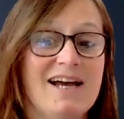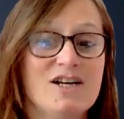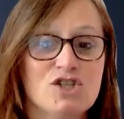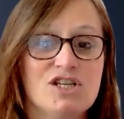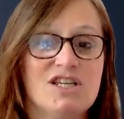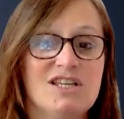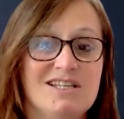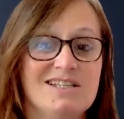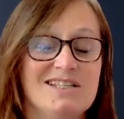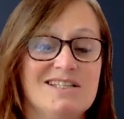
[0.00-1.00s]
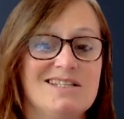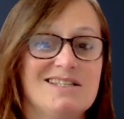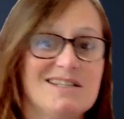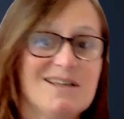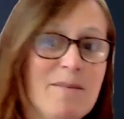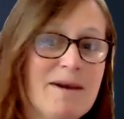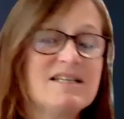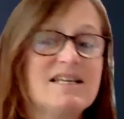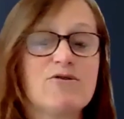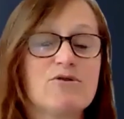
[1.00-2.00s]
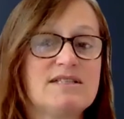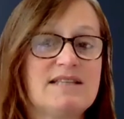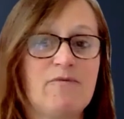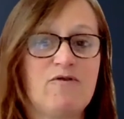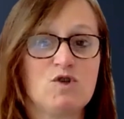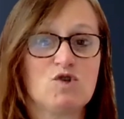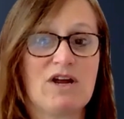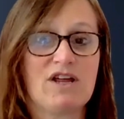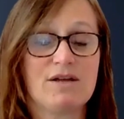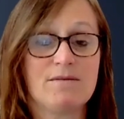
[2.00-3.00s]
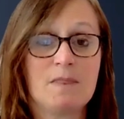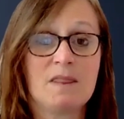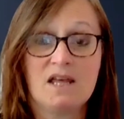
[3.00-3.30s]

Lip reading: actually come back together at the same full strength.